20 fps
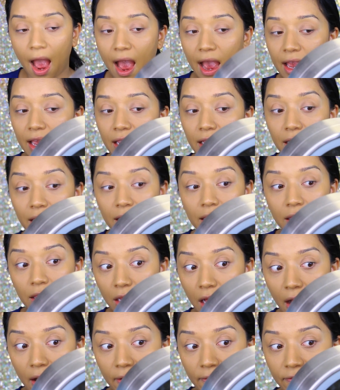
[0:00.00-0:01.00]
I
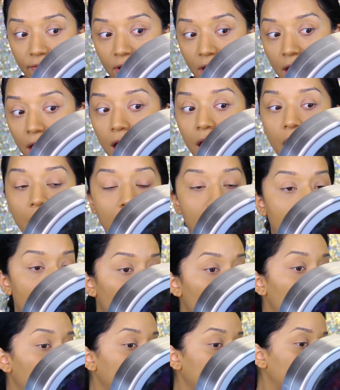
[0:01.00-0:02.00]
love
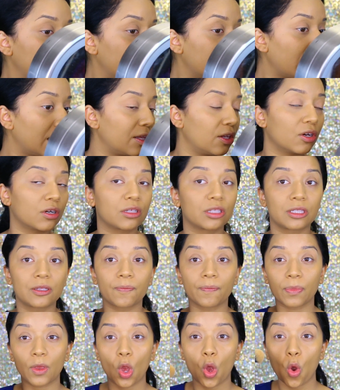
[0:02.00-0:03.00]
how my skin looks
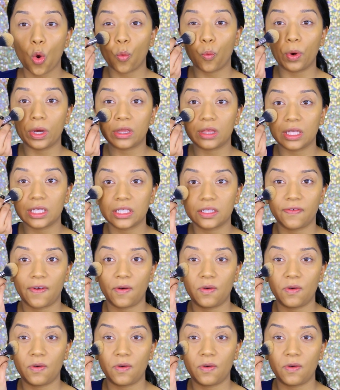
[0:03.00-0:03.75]
with this